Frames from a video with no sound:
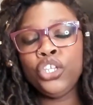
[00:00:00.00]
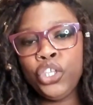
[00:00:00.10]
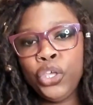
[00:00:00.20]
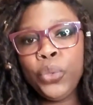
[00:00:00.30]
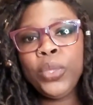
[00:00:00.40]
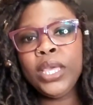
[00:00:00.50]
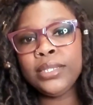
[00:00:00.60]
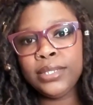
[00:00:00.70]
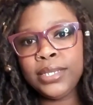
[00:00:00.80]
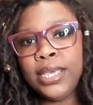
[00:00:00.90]
You
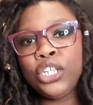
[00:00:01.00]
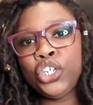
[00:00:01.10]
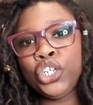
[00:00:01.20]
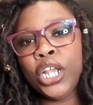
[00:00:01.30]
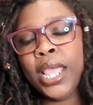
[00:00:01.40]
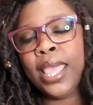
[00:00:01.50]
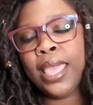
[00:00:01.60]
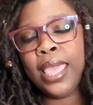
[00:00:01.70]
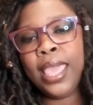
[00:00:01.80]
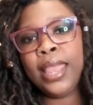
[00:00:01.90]
can teach
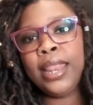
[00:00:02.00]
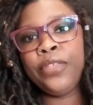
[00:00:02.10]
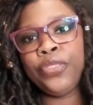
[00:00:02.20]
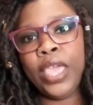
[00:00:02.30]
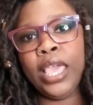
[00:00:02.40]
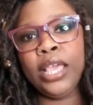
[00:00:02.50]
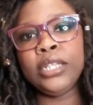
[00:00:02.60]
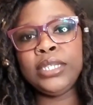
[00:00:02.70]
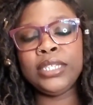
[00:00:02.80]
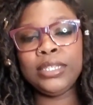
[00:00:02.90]

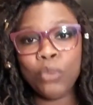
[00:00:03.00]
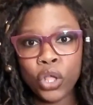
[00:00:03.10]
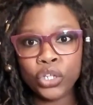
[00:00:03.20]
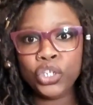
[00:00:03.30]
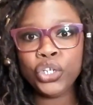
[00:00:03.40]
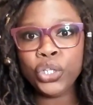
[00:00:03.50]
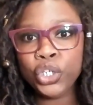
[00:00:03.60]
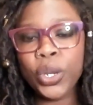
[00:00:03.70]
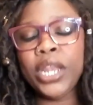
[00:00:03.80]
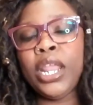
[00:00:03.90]
anything to small
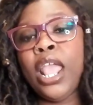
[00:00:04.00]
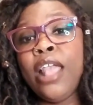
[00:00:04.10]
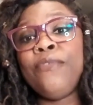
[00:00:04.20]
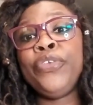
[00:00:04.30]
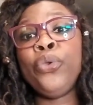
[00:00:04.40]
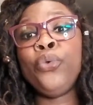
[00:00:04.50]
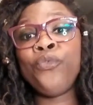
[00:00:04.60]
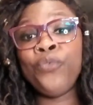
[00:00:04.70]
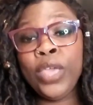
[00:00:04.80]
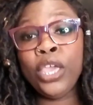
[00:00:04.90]
children if you
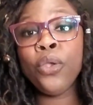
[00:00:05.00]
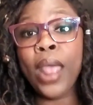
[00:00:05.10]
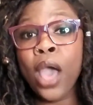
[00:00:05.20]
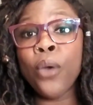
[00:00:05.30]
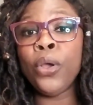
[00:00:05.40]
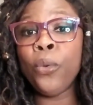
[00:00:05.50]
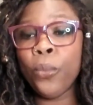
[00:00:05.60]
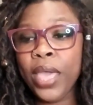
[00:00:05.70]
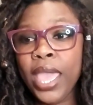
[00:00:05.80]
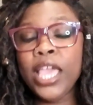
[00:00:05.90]
figure out a
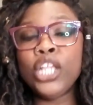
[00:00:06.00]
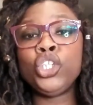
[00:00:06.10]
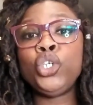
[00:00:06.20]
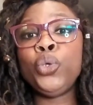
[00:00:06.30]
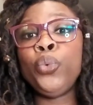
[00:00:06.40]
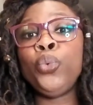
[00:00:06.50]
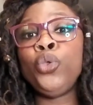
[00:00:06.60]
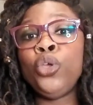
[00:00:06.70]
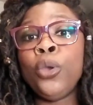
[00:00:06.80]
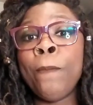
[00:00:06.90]
way to
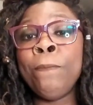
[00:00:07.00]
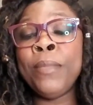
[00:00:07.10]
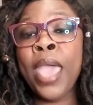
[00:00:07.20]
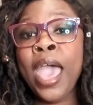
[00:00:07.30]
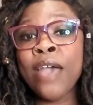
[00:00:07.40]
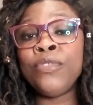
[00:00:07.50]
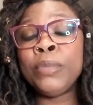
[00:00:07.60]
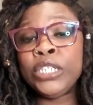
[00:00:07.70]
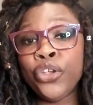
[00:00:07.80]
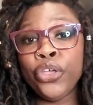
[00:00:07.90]
have the
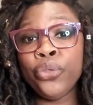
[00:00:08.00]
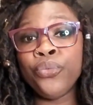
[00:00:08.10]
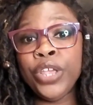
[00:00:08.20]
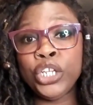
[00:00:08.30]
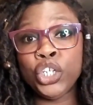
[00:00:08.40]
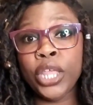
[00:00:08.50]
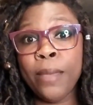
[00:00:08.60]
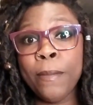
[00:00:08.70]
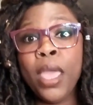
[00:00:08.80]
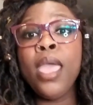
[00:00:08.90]
material reach
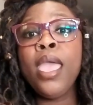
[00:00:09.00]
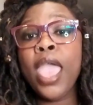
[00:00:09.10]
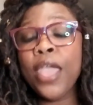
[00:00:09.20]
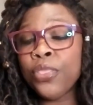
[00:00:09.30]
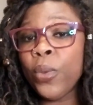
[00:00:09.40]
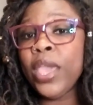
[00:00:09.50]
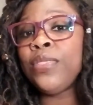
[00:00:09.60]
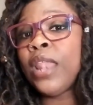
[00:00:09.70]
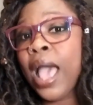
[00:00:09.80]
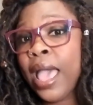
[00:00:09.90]
them. And the
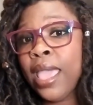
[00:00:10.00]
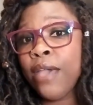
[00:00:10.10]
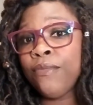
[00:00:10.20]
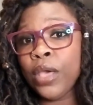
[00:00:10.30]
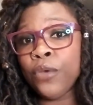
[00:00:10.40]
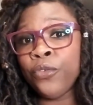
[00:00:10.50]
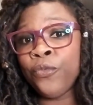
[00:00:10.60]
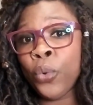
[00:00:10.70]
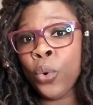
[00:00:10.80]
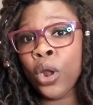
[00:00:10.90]
way that I have
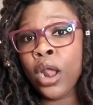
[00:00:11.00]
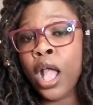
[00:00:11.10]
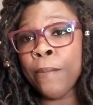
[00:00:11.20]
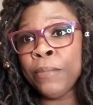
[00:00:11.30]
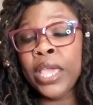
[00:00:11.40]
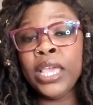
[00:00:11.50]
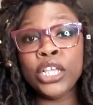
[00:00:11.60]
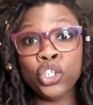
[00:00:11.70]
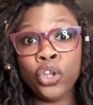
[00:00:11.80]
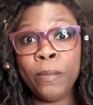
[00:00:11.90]
found for Black
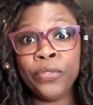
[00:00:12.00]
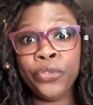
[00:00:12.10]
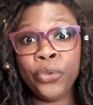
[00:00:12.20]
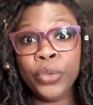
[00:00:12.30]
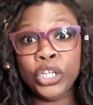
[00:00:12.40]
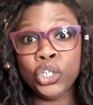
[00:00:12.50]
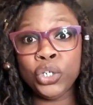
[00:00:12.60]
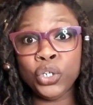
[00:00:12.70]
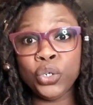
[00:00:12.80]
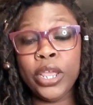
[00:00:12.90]
History Month to reach
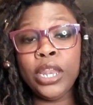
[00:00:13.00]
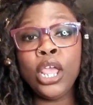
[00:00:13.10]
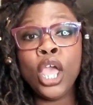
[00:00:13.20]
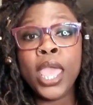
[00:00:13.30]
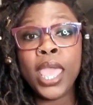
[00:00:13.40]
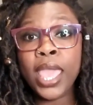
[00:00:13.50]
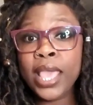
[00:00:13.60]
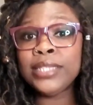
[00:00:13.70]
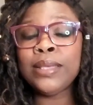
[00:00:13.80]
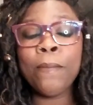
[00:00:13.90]
children
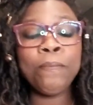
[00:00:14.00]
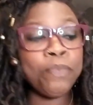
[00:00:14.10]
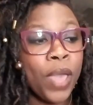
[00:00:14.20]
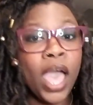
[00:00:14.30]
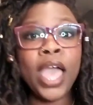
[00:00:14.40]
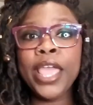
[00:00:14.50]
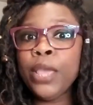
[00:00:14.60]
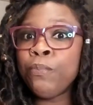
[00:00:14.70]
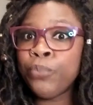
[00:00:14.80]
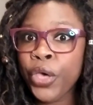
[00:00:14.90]
is
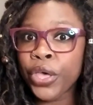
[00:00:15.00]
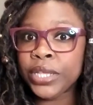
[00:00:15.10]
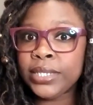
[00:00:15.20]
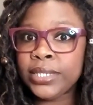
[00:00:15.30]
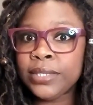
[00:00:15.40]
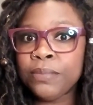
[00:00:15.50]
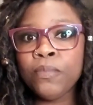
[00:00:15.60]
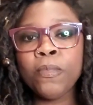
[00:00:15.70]
by books.